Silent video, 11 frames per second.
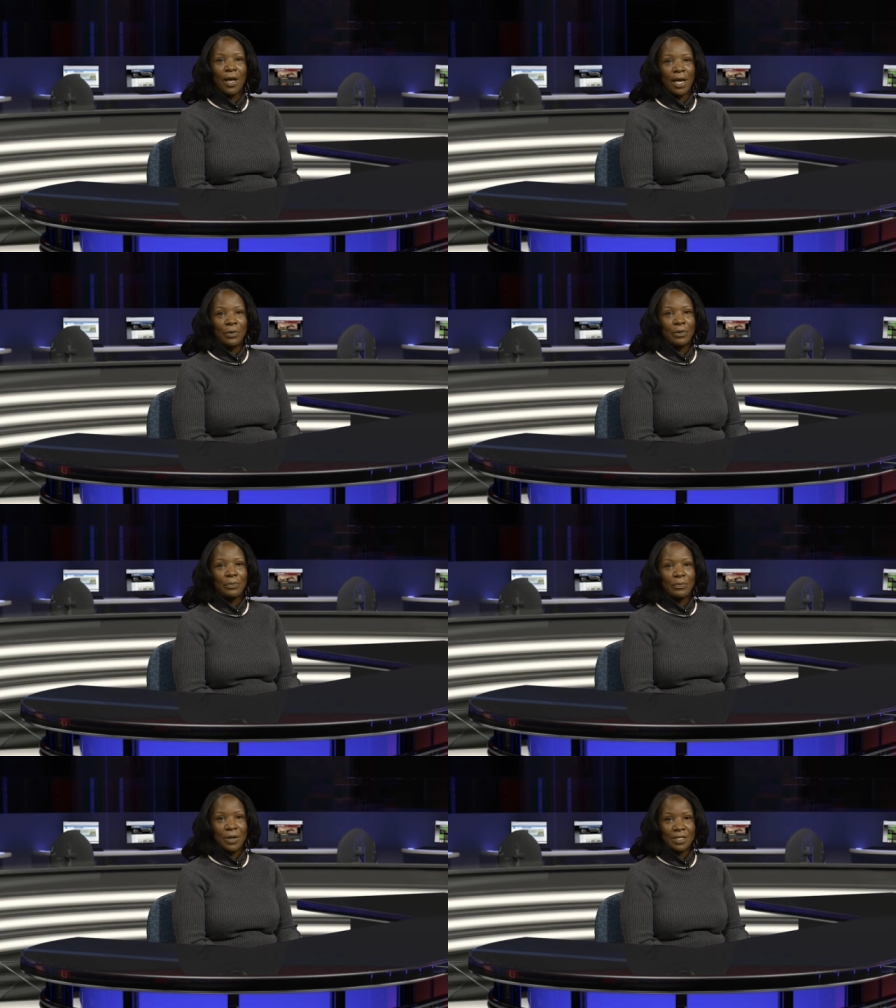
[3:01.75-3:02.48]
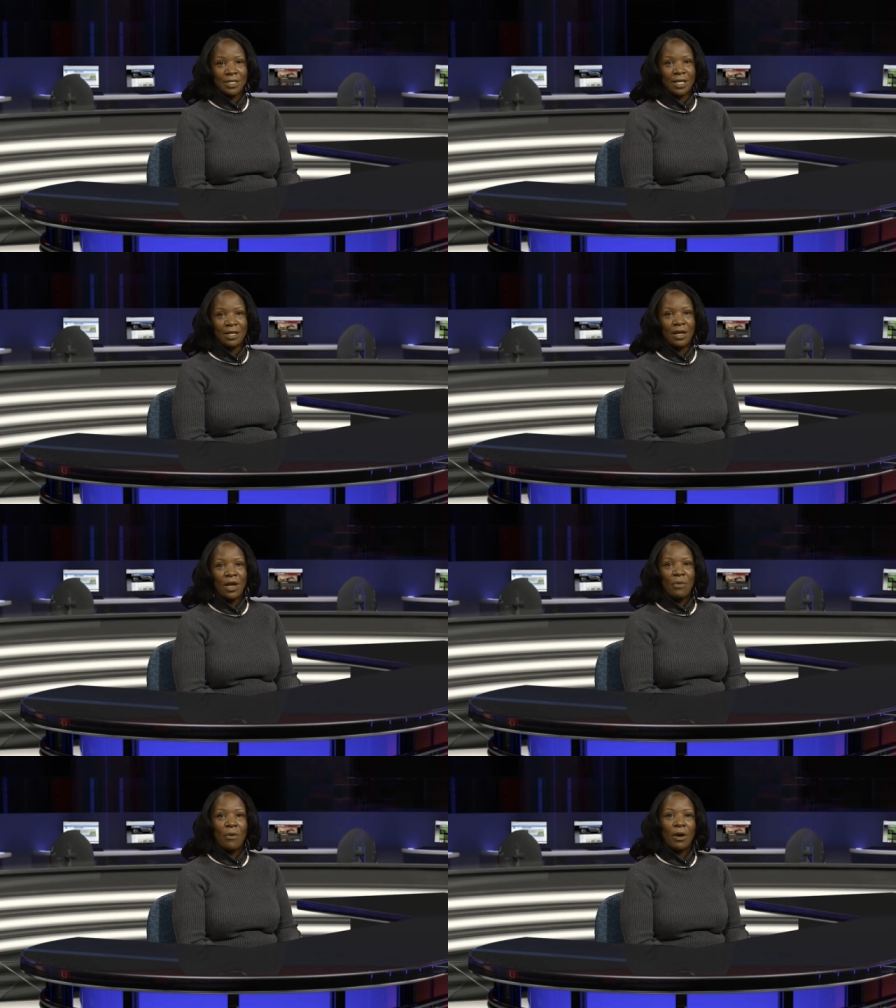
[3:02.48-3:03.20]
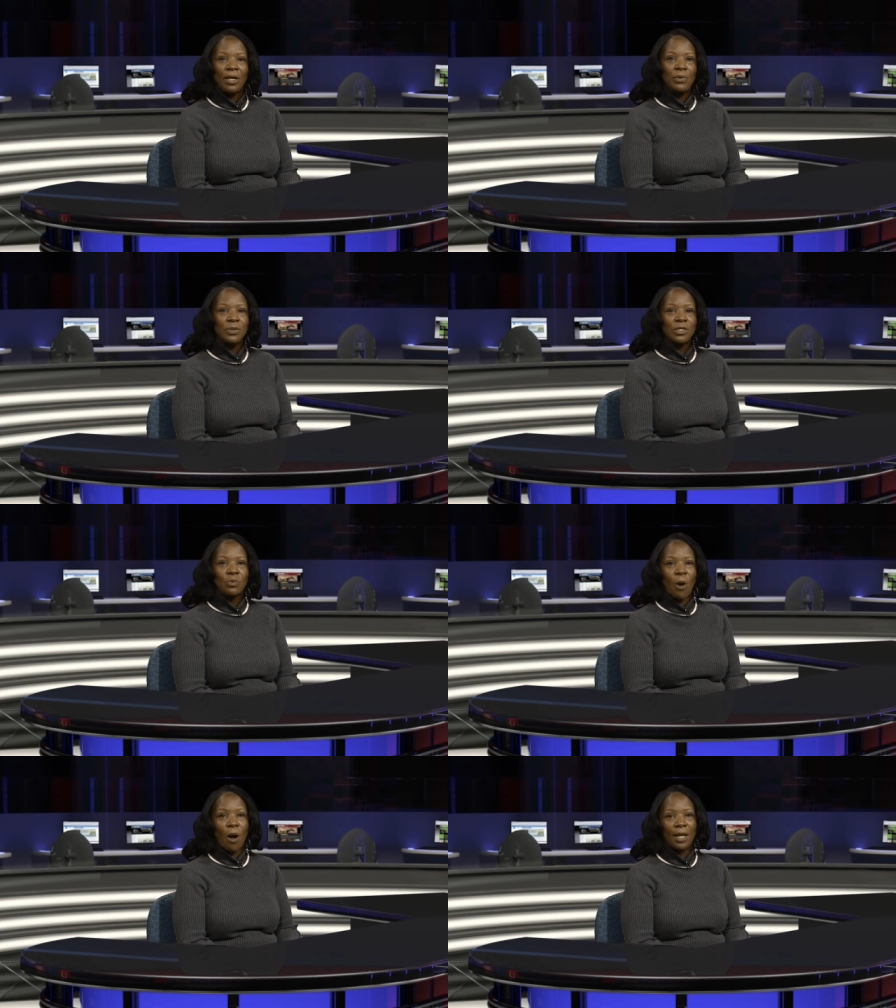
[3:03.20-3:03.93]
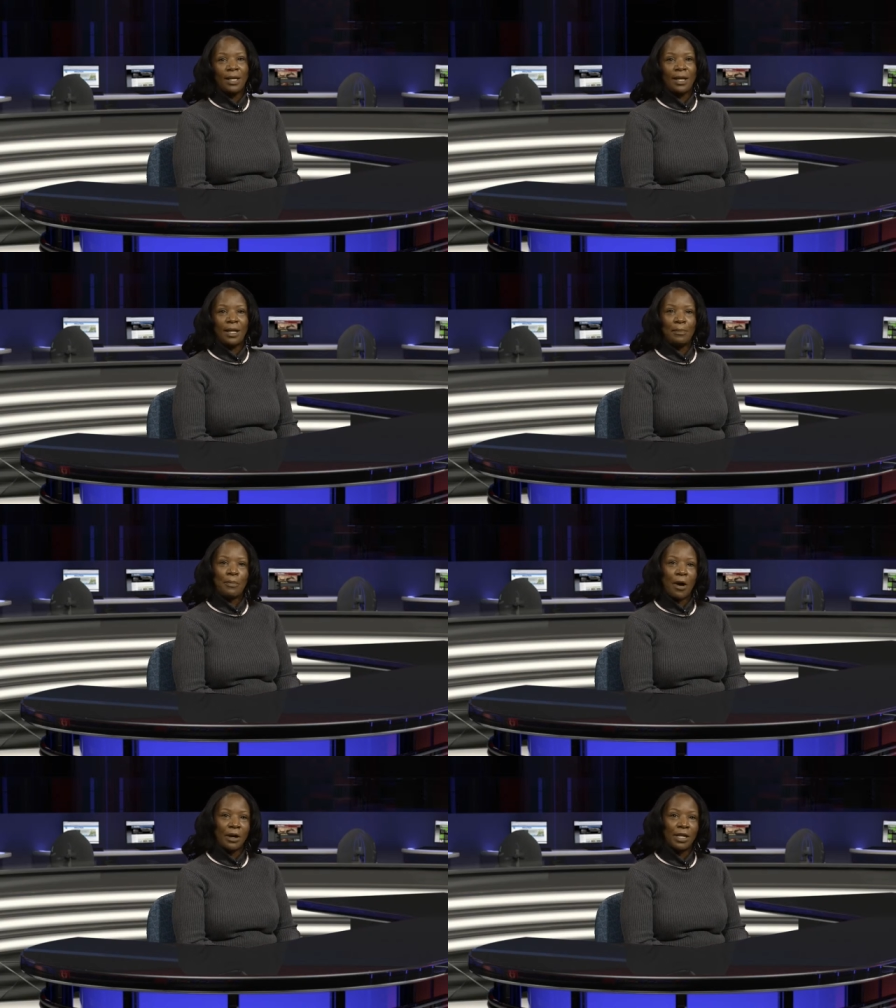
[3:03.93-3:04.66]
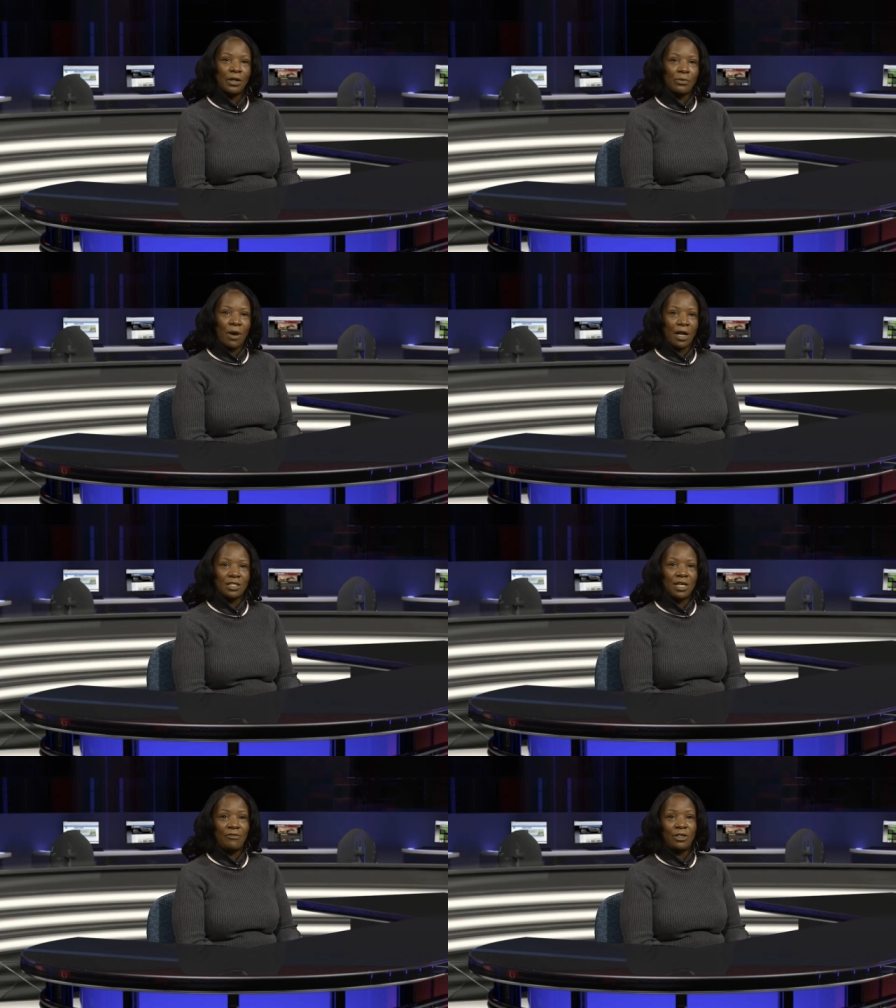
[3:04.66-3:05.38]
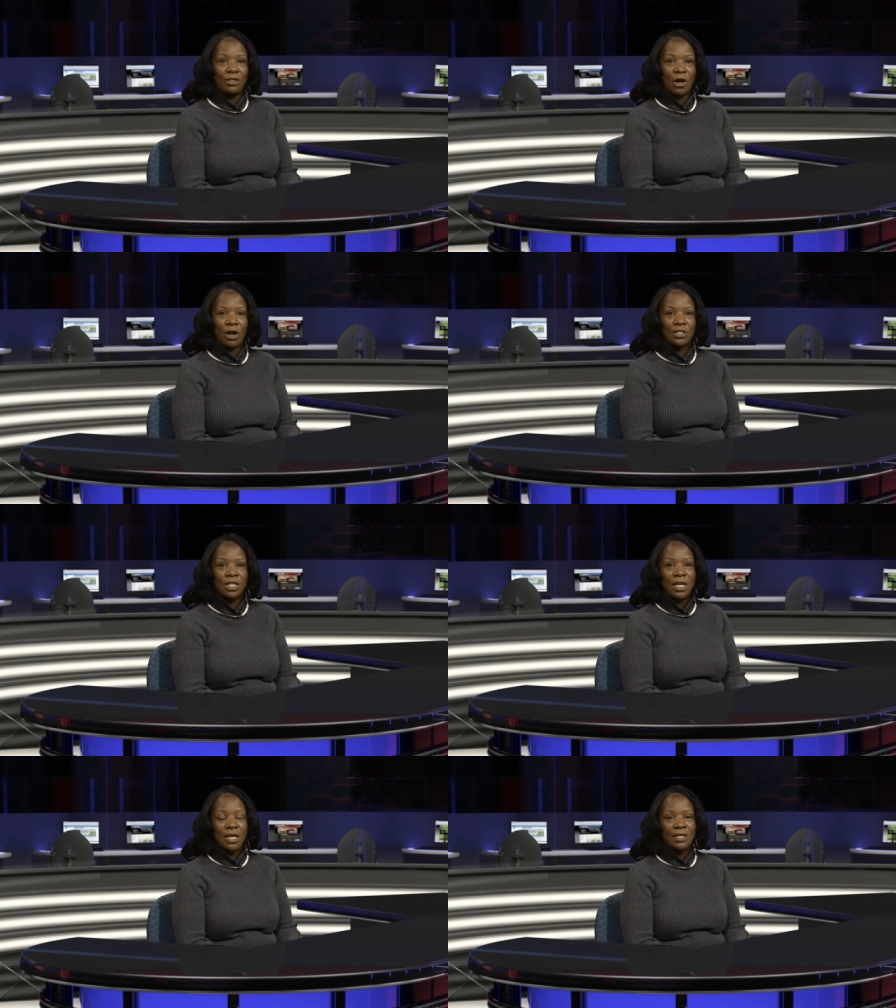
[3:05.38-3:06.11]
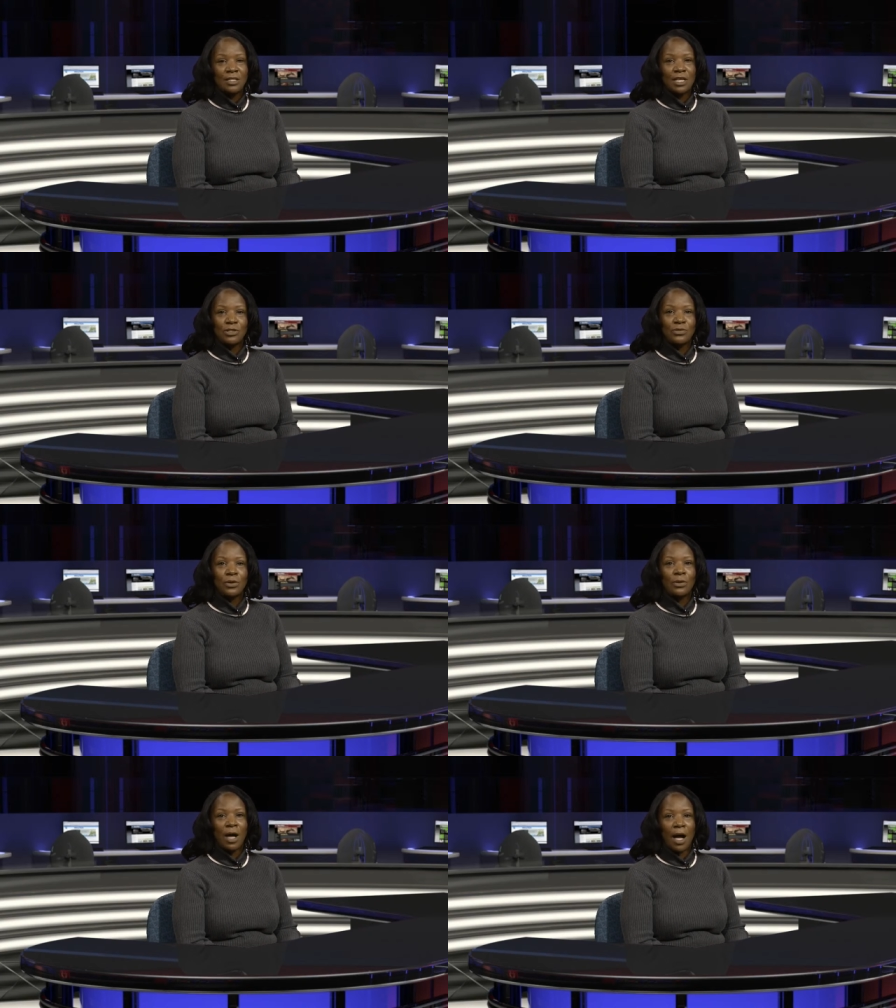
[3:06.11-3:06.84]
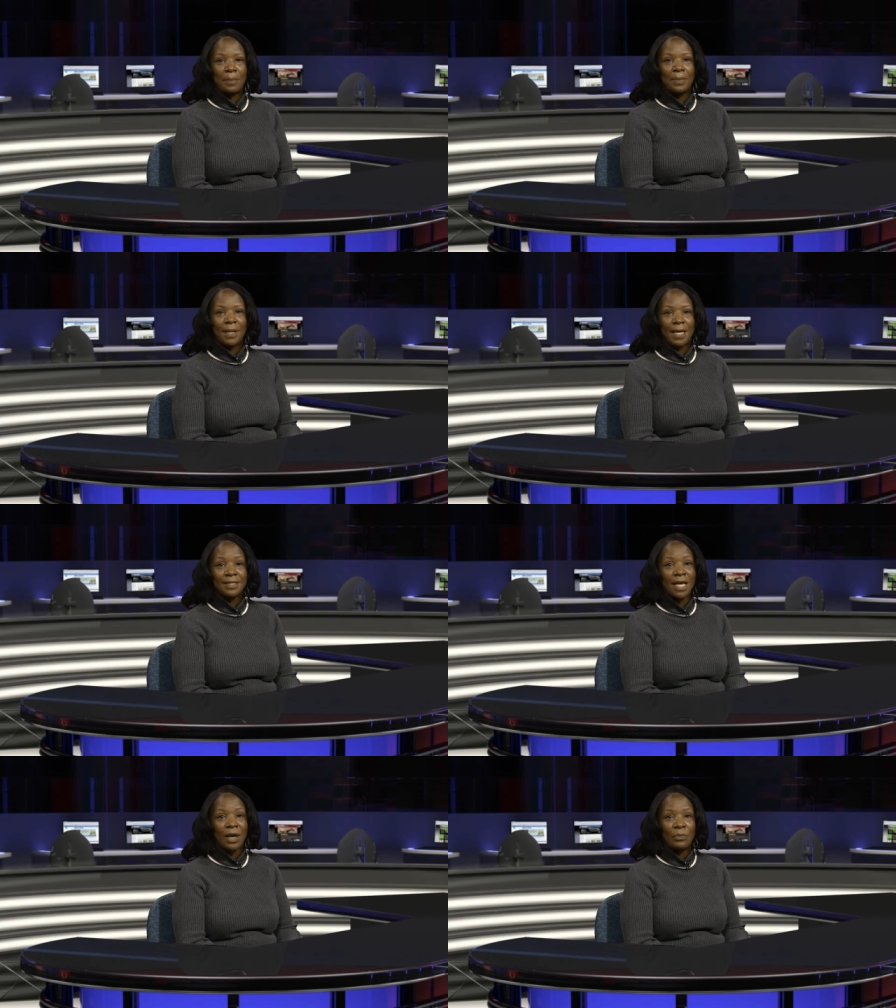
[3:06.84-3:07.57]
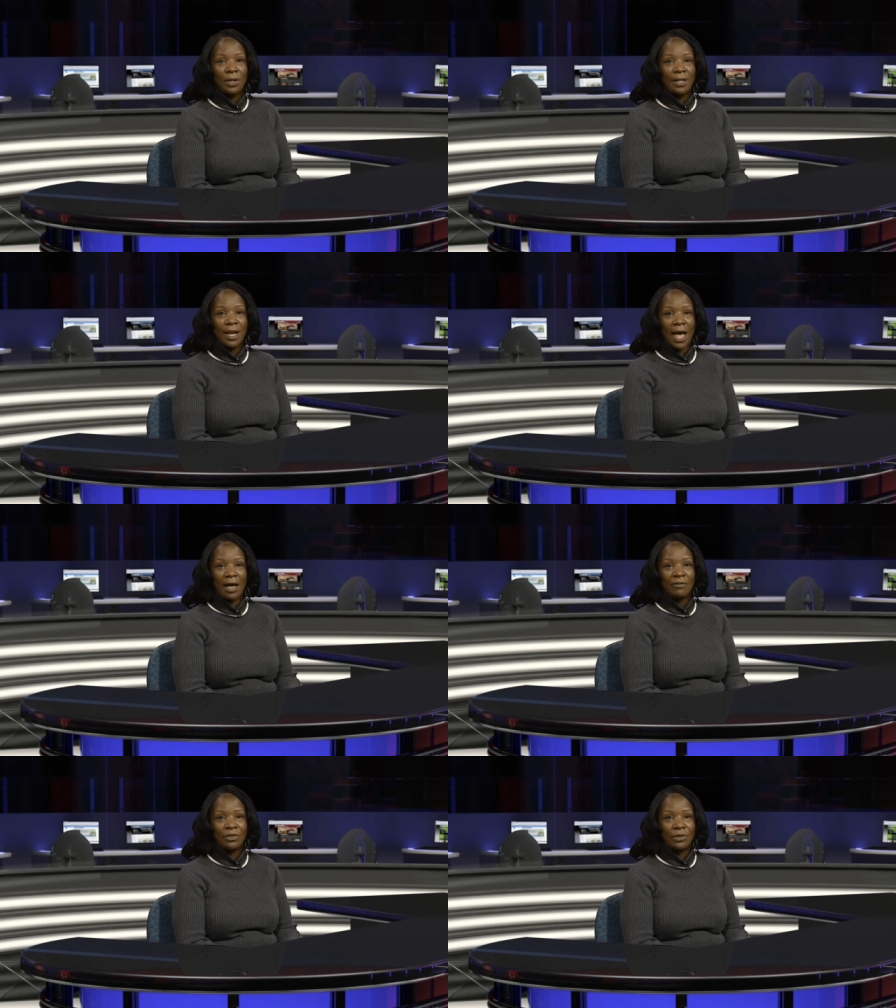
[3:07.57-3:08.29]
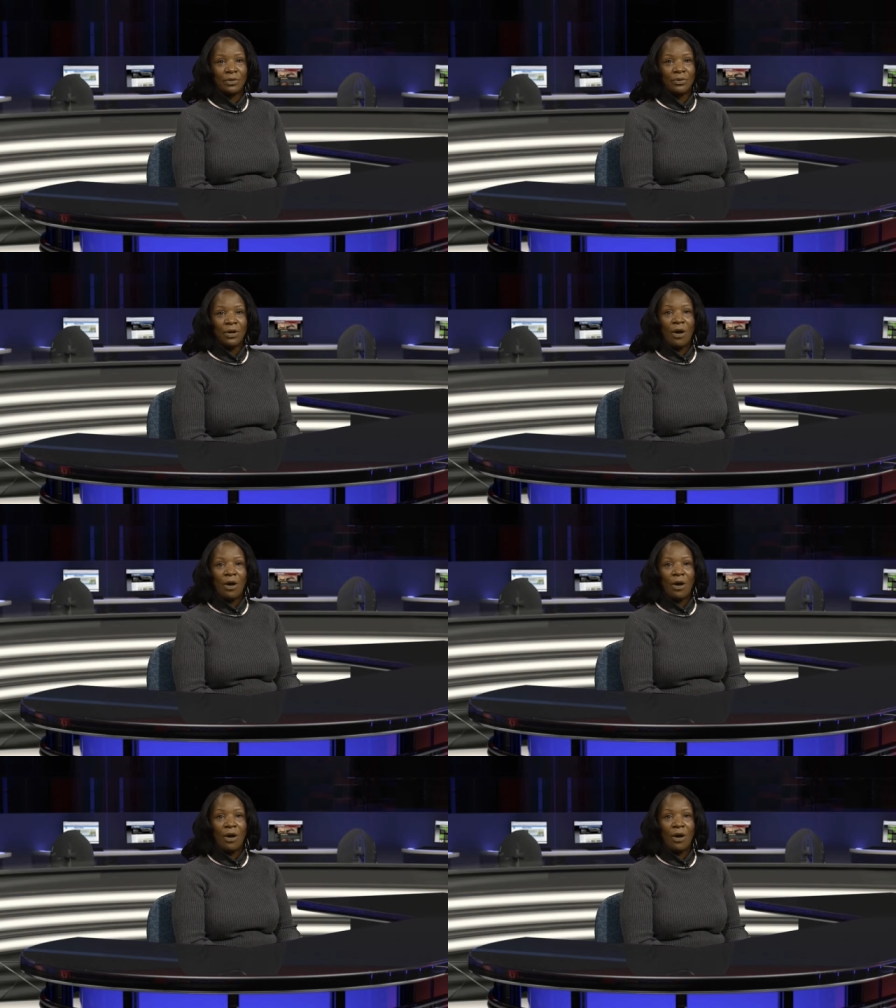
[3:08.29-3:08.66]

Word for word: Hayward resident while he was walking in a parking garage of a large industrial complex at Winton Avenue.